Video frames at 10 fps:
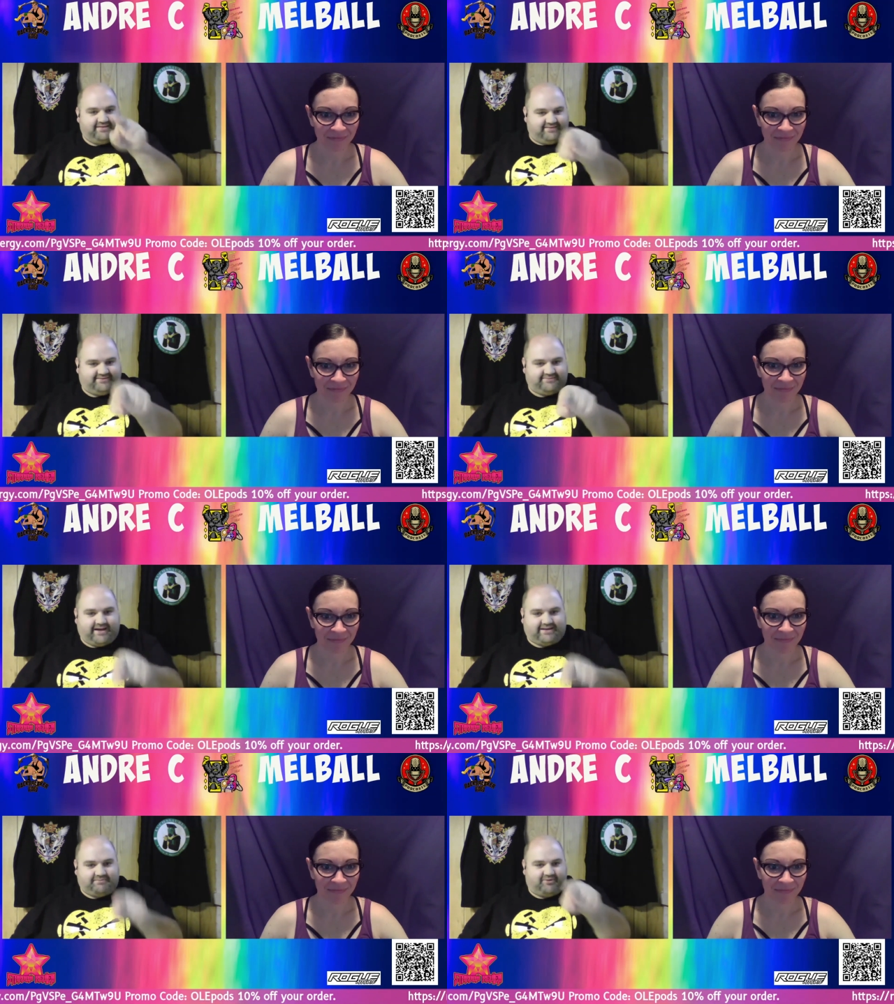Speaker 1: This is
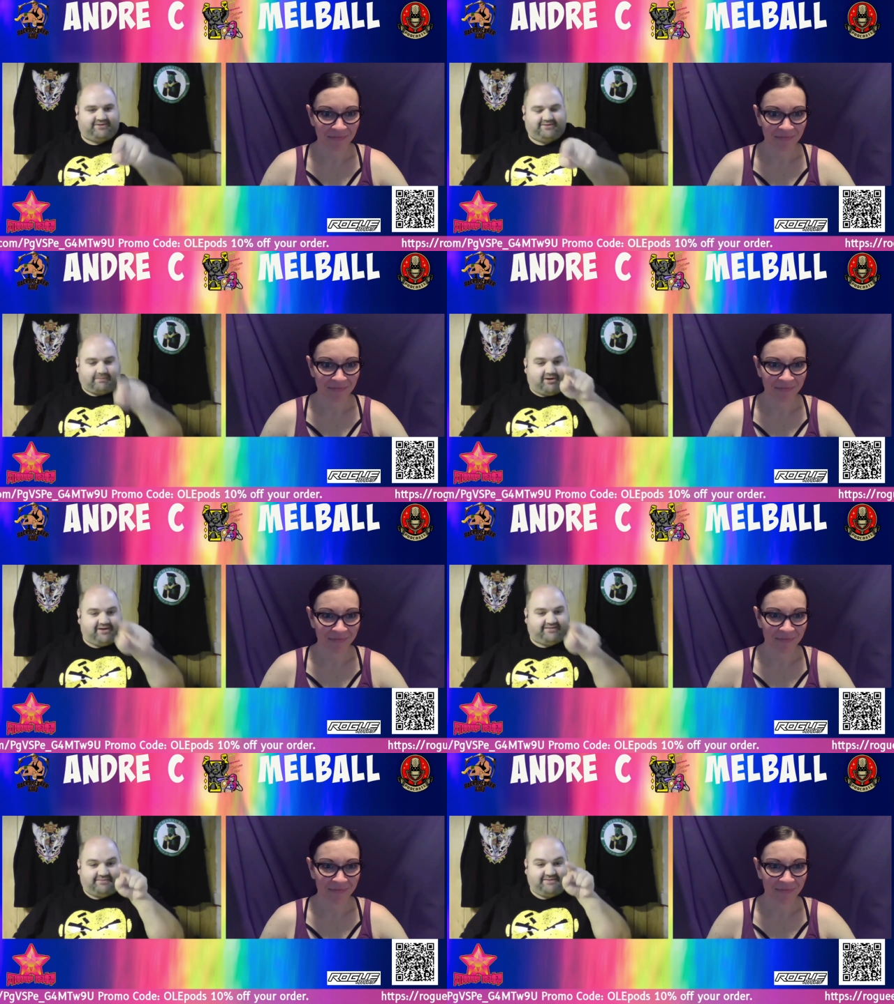why I can point to
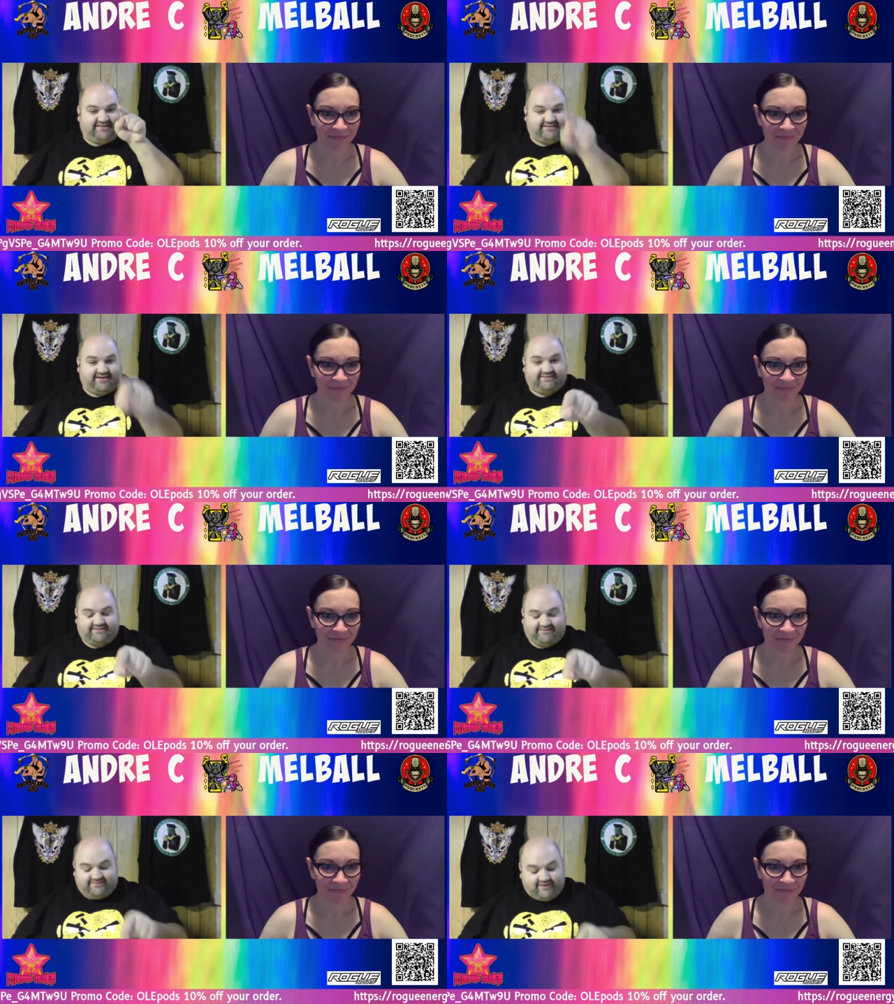Marty Asami sucks
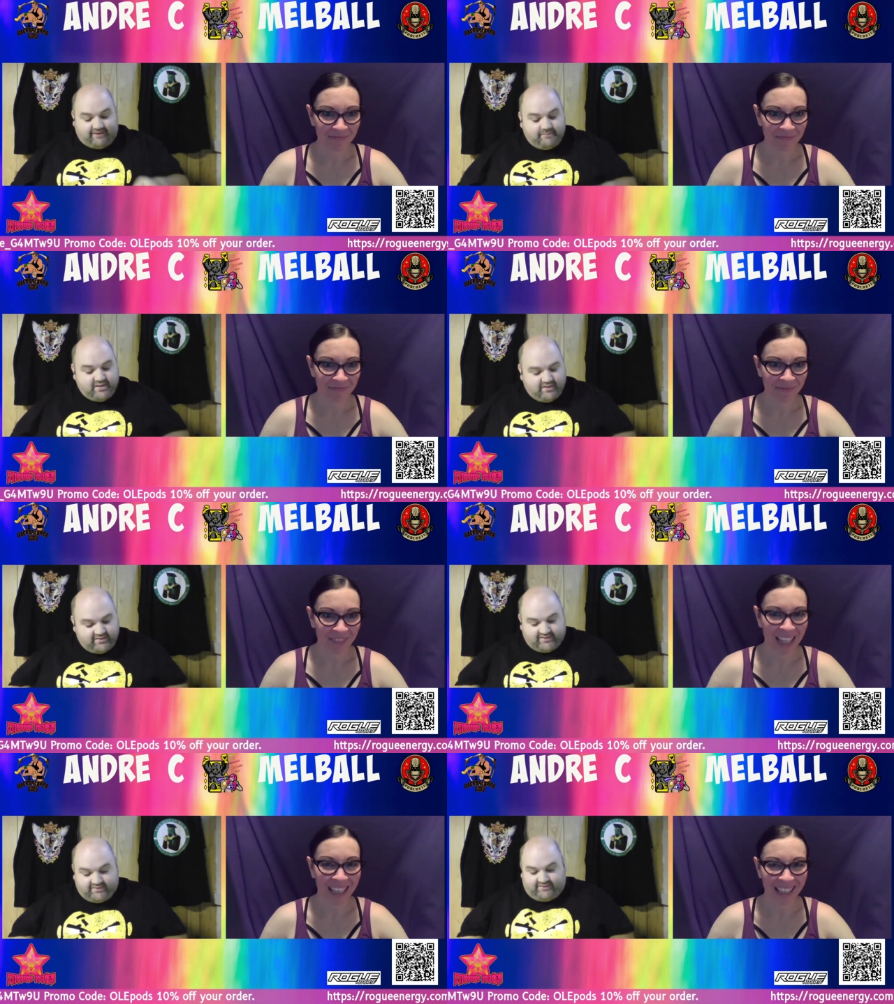at his job.
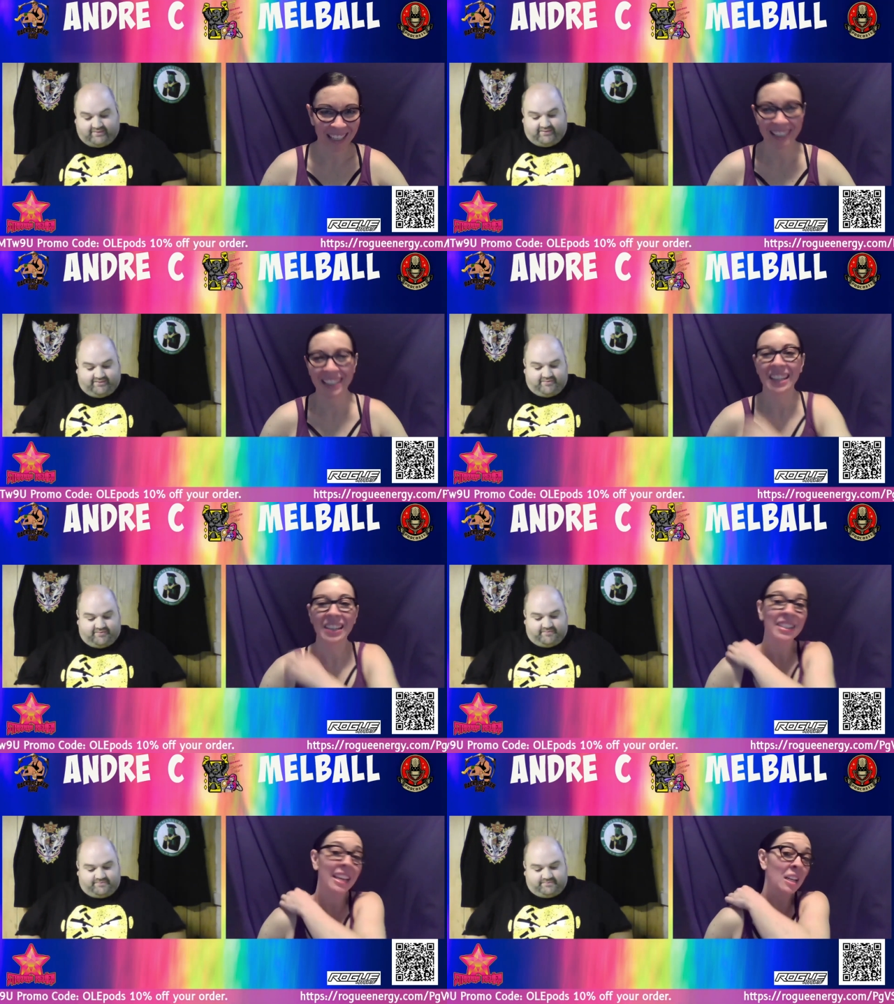
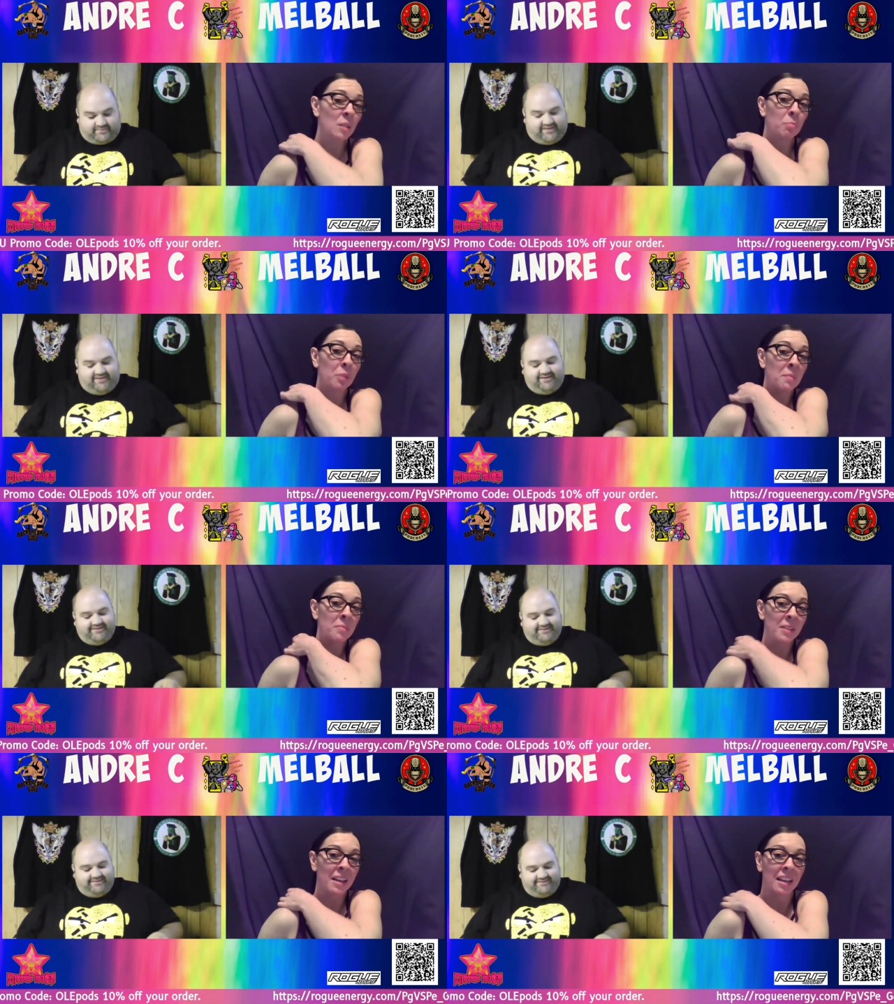
Speaker 2: Takes
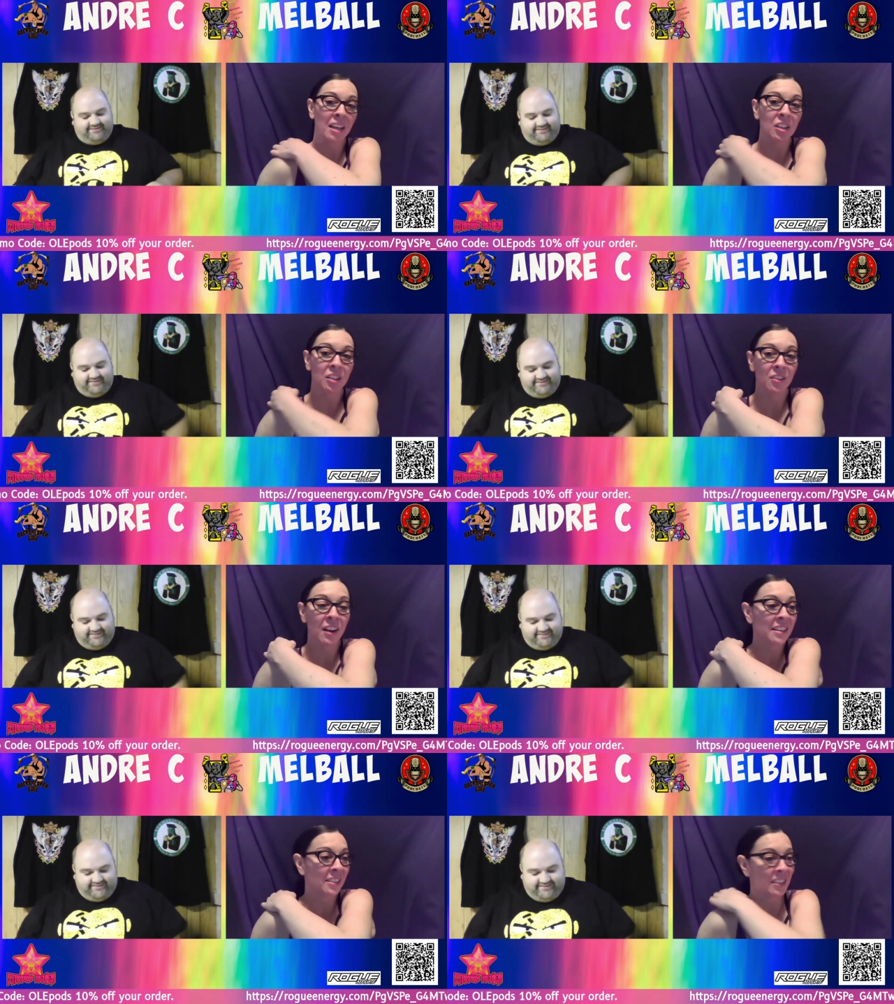bumps like a good
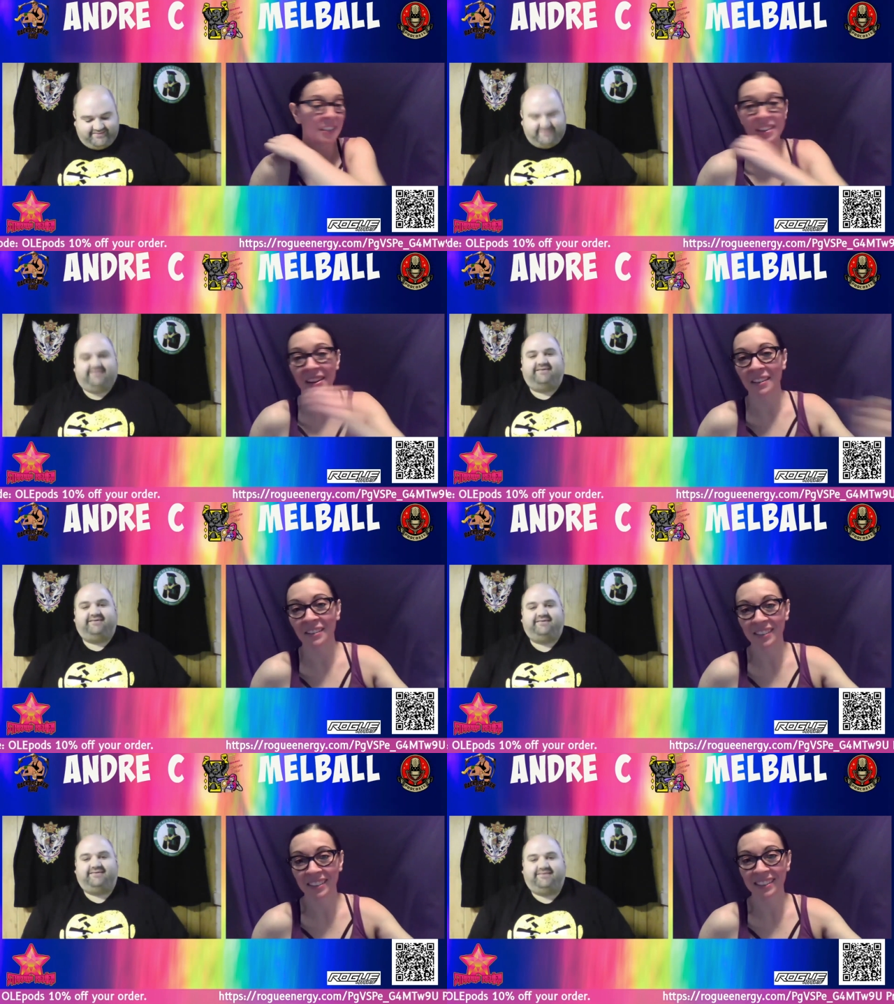wrestler,
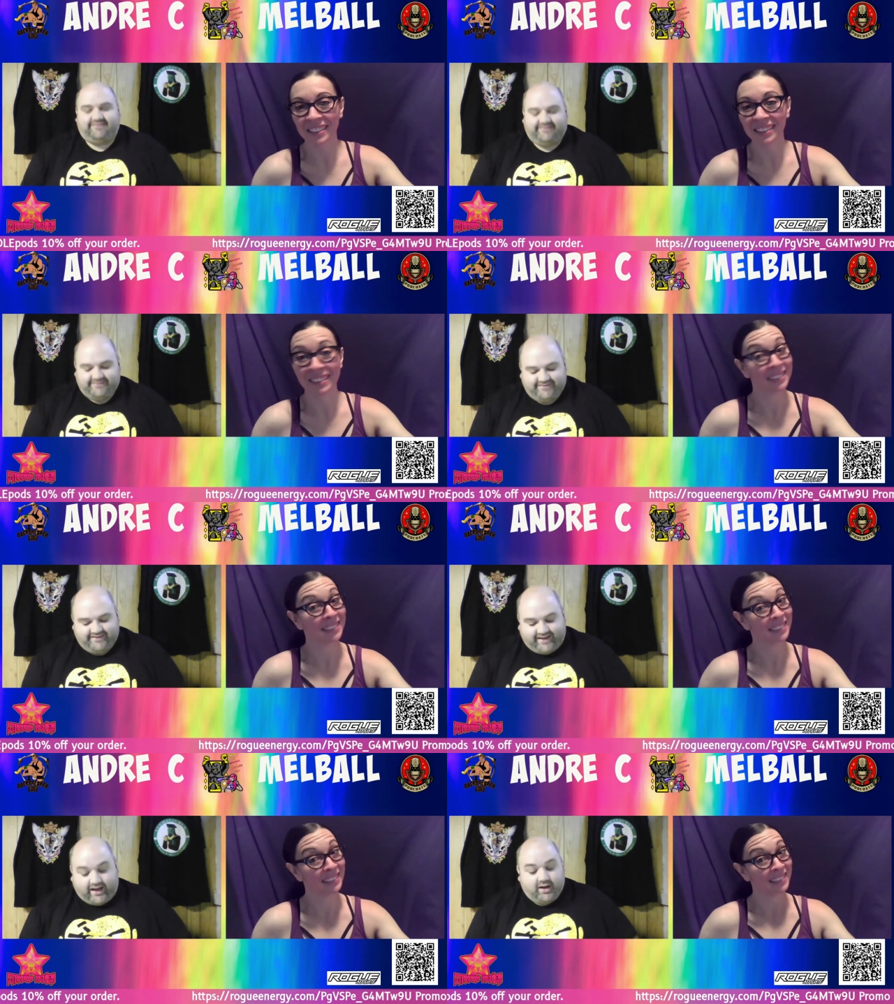though.
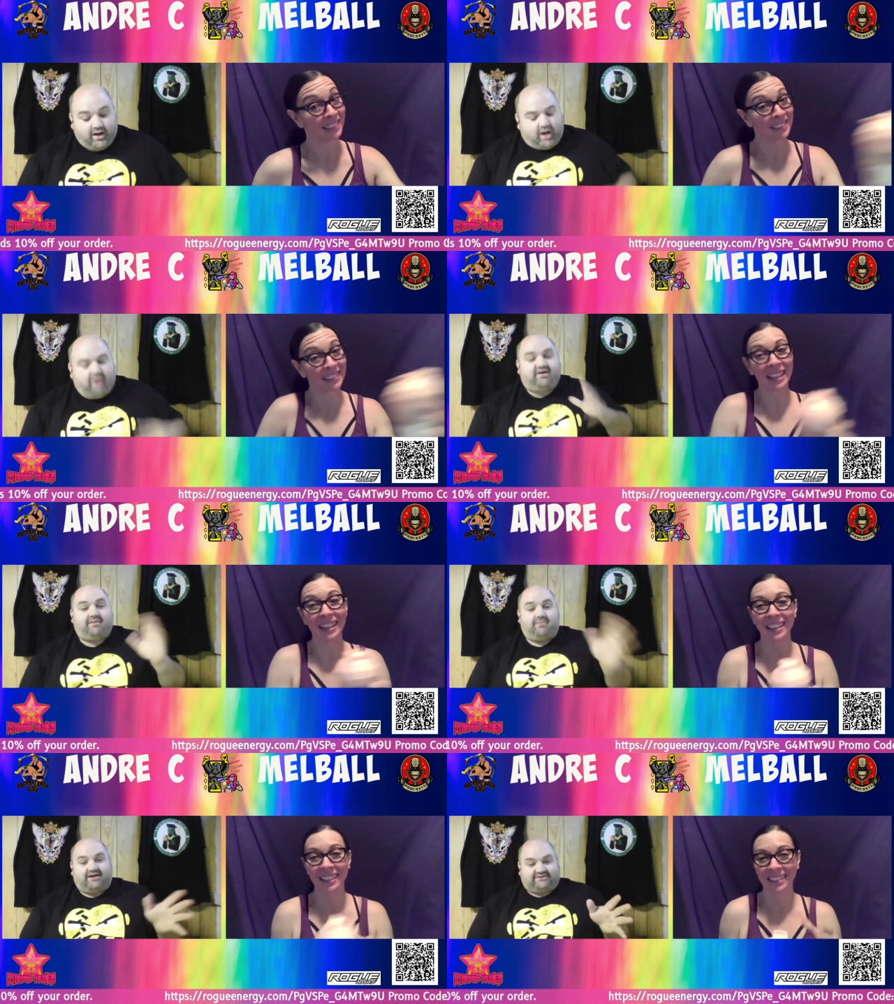
Speaker 1: Yeah. Oh,
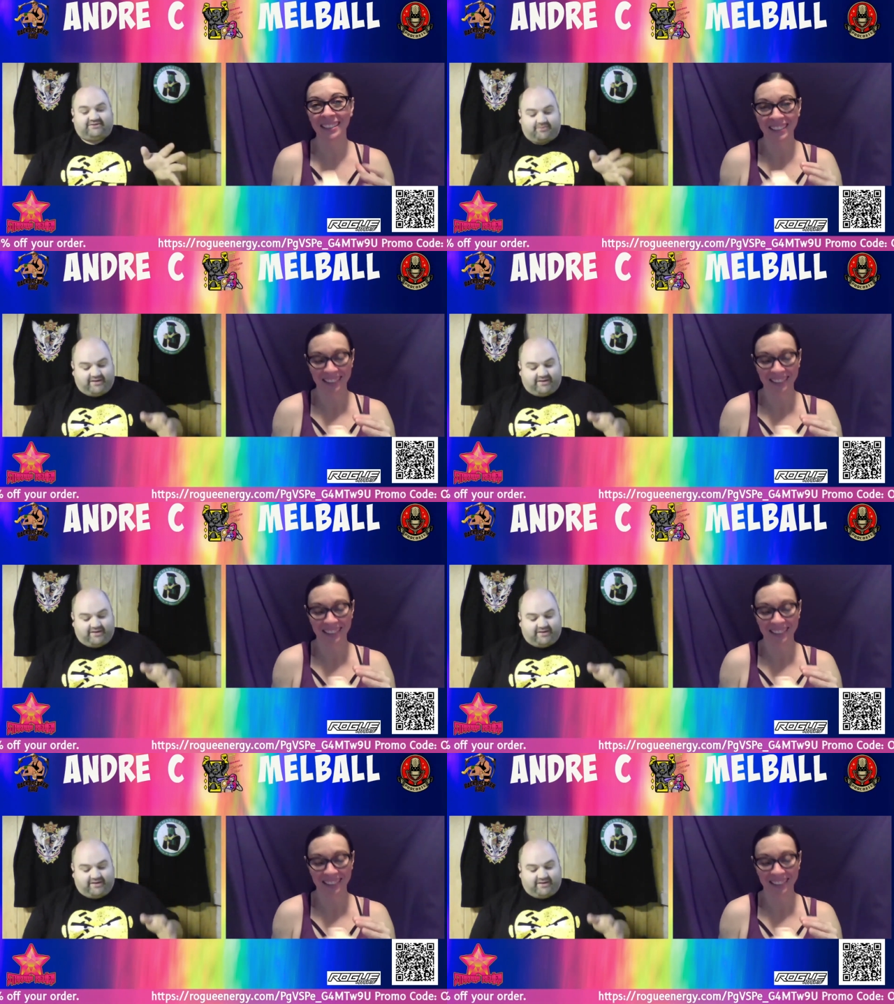very much so.